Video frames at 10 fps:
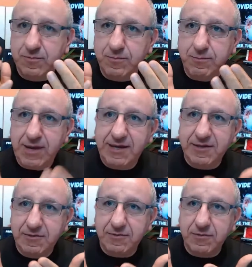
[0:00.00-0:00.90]
make
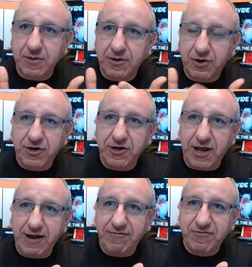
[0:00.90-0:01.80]
her
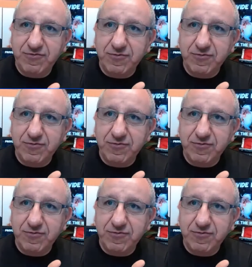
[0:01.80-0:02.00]
life